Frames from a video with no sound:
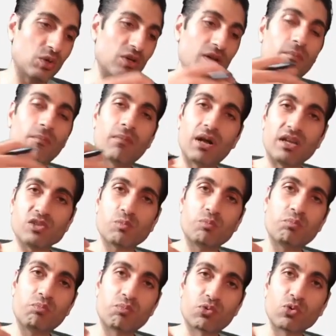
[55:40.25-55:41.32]
on a much
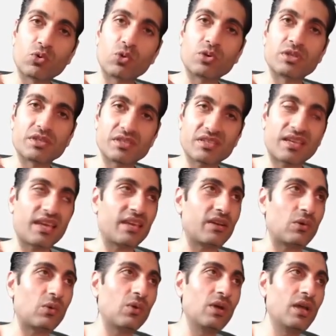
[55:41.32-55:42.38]
broader
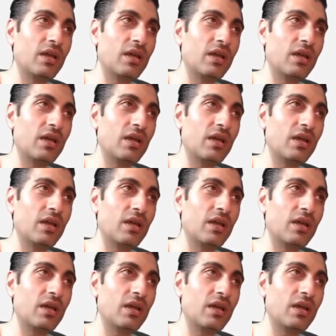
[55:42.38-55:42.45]
scale,